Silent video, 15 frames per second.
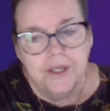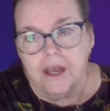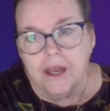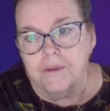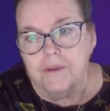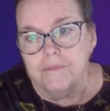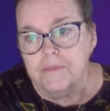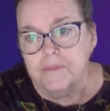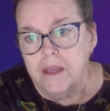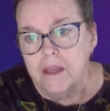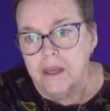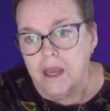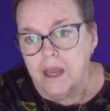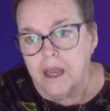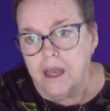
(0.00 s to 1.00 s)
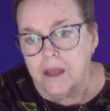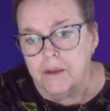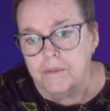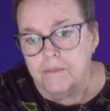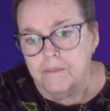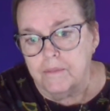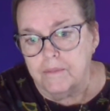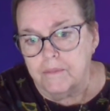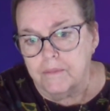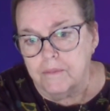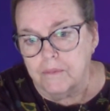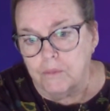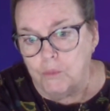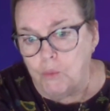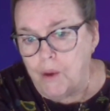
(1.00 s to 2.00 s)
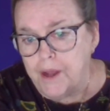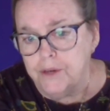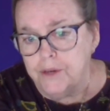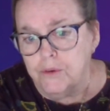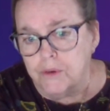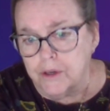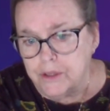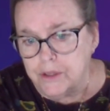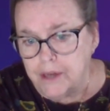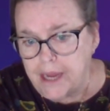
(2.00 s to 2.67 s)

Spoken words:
1 or